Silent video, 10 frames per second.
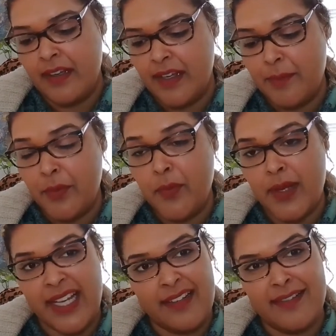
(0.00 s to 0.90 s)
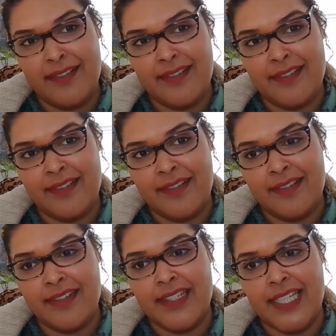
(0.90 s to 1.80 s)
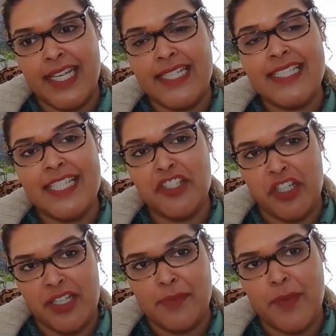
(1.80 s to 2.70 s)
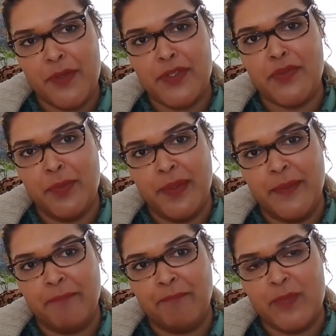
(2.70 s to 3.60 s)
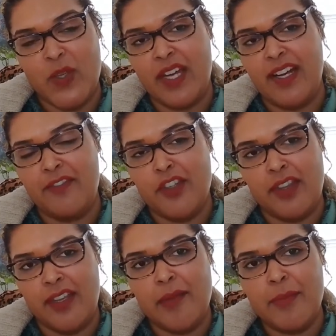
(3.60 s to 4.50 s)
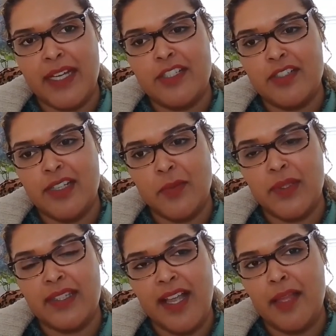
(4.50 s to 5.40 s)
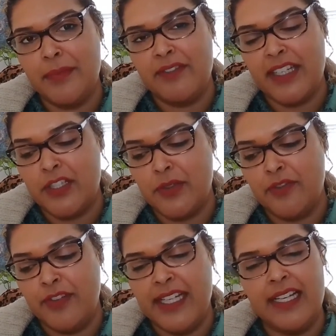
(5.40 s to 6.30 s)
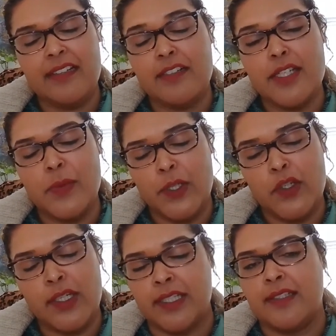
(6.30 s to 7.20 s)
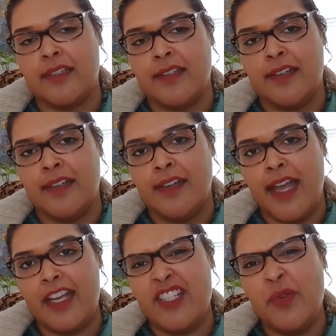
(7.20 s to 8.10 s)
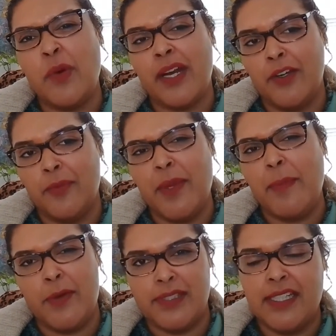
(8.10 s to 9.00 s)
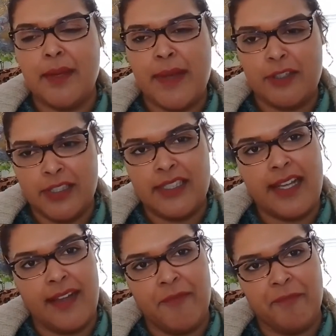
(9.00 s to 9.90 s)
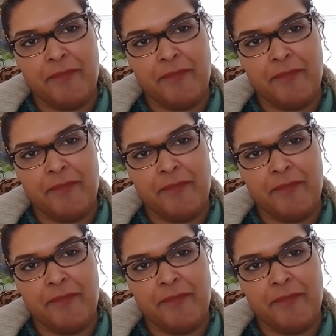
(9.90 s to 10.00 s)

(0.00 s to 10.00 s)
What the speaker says: Number one, it suggests posts for me. So I don't have to think much. It will tell me if I flick a little switch on it, actually what I could be posting about today.